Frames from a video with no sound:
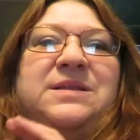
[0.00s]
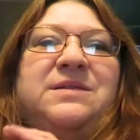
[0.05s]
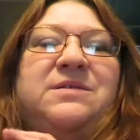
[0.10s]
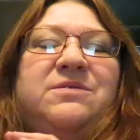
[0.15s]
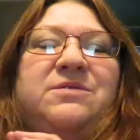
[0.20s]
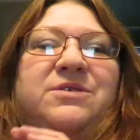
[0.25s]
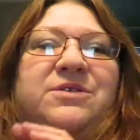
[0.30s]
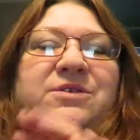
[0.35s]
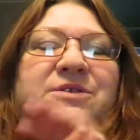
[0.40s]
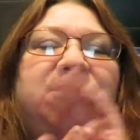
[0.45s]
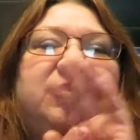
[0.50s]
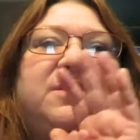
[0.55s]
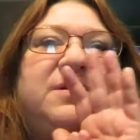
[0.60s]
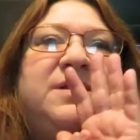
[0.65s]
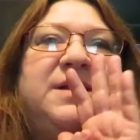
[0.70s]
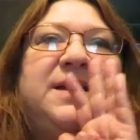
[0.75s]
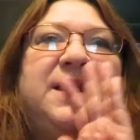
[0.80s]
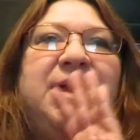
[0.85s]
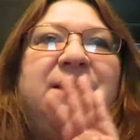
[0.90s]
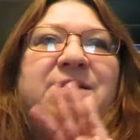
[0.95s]
little
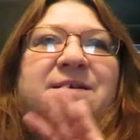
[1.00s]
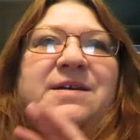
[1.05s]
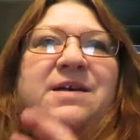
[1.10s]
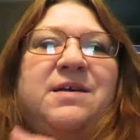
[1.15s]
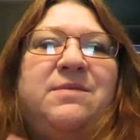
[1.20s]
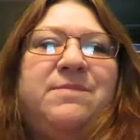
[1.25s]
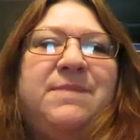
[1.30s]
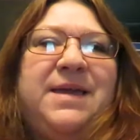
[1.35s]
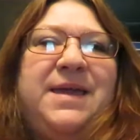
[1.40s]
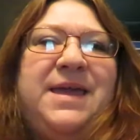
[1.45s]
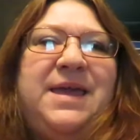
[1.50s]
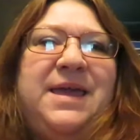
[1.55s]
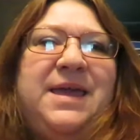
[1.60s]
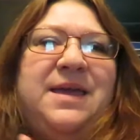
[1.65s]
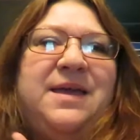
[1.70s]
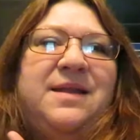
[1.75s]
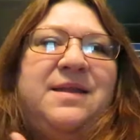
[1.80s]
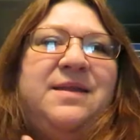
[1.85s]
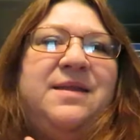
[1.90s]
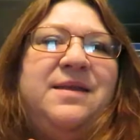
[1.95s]
girl and I cut my
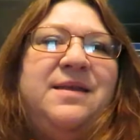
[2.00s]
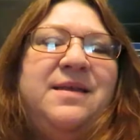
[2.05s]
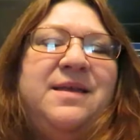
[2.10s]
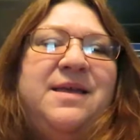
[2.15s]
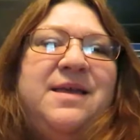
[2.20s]
hand